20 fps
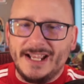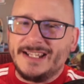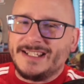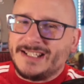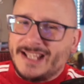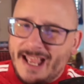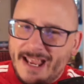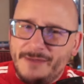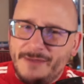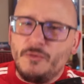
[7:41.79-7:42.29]
It's,
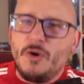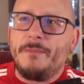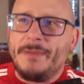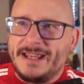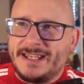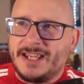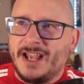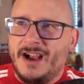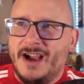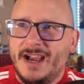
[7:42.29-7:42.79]
it will be
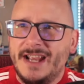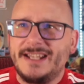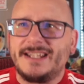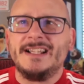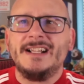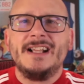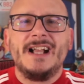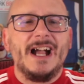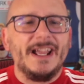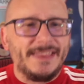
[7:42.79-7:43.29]
tight.
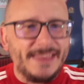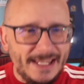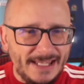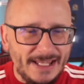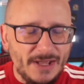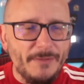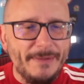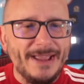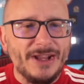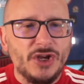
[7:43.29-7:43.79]
I think
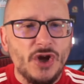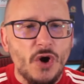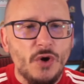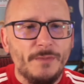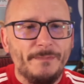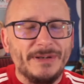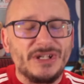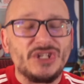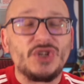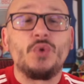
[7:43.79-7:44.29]
there will be a goal
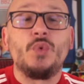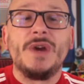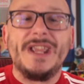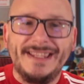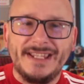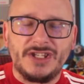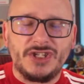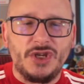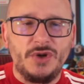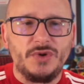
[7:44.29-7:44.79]

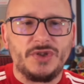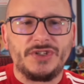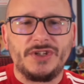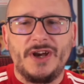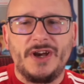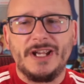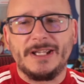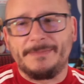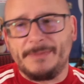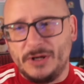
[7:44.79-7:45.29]
between the two
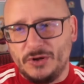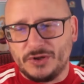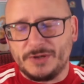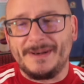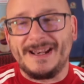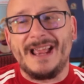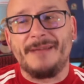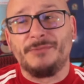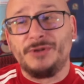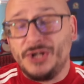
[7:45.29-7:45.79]
sides, but
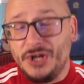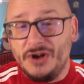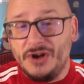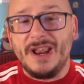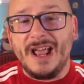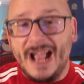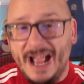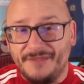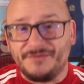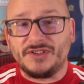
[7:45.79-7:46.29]
ultimately, I'm going
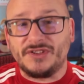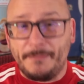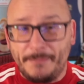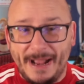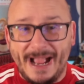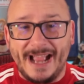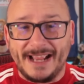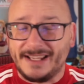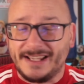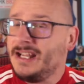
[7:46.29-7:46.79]
to have to
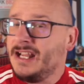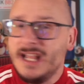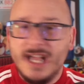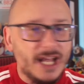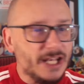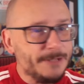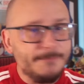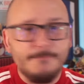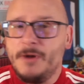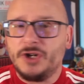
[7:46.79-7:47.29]
back,
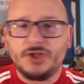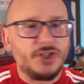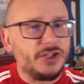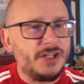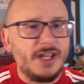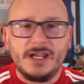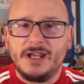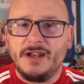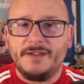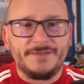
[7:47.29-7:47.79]
as much as
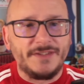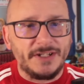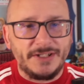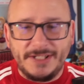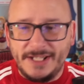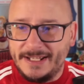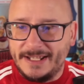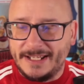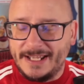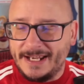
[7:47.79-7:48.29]
I'd love to
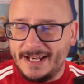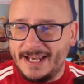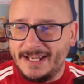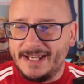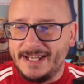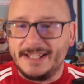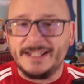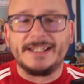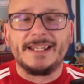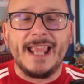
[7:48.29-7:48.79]
see the
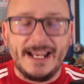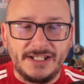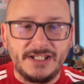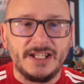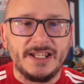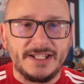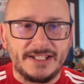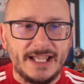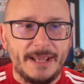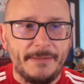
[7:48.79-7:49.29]
Canadians get
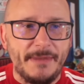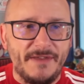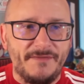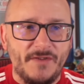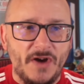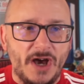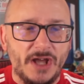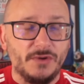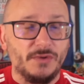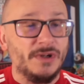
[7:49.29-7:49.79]
to the
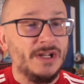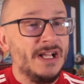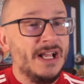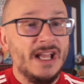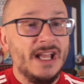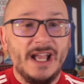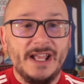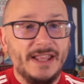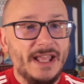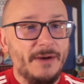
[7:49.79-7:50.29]
semi-final,
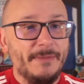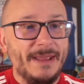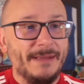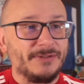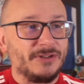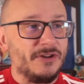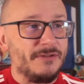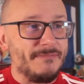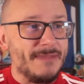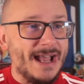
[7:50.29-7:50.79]
and that would be
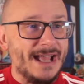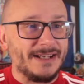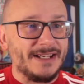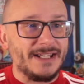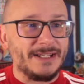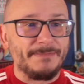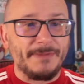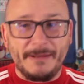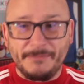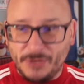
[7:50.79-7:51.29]
absolute
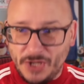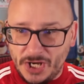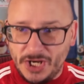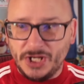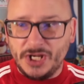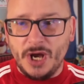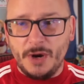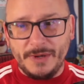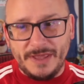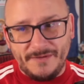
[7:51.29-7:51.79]
madness. But I'm going to
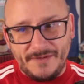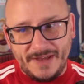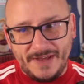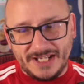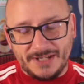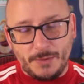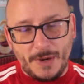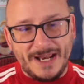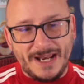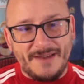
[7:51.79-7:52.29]
go with a
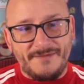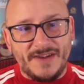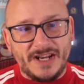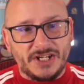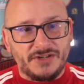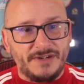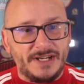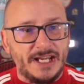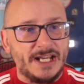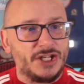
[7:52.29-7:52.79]
Venezuela
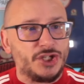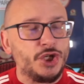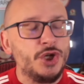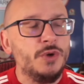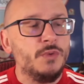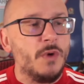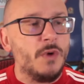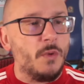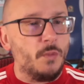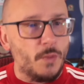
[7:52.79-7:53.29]
victory here,
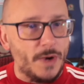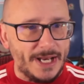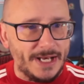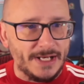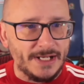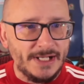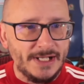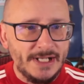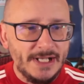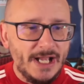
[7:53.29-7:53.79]
two one
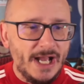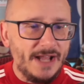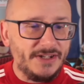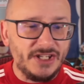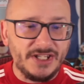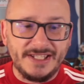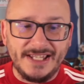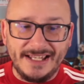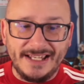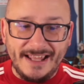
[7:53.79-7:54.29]
win. I
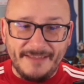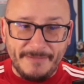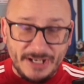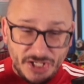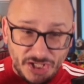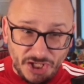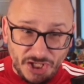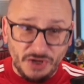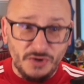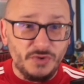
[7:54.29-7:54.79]
just think they've been
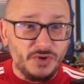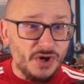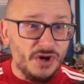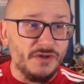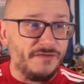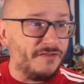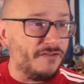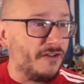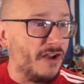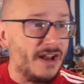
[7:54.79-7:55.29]
too
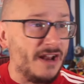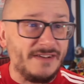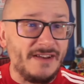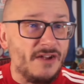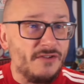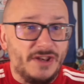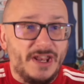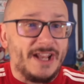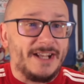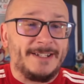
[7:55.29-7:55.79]
good for it. I'd
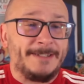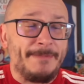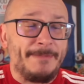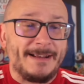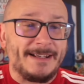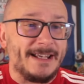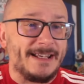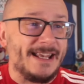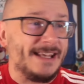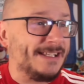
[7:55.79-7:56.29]
not
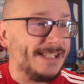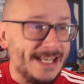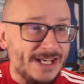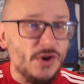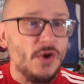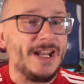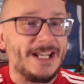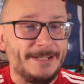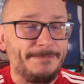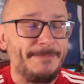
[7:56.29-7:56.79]
expected that. Did
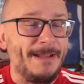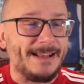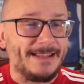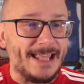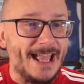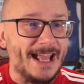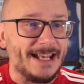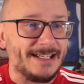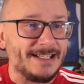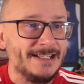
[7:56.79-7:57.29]
not expect
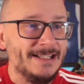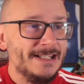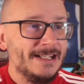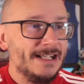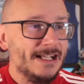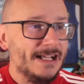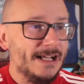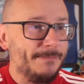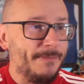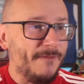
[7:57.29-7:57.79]
that
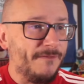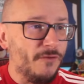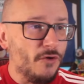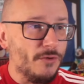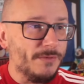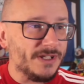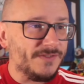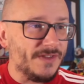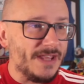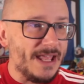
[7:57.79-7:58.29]
uh,
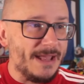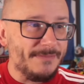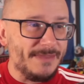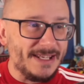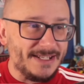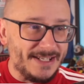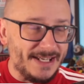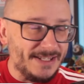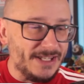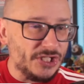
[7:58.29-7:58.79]
performance for them
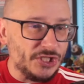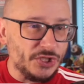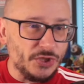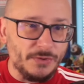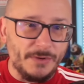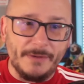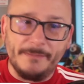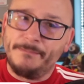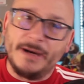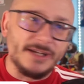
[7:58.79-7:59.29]
this in this tournament.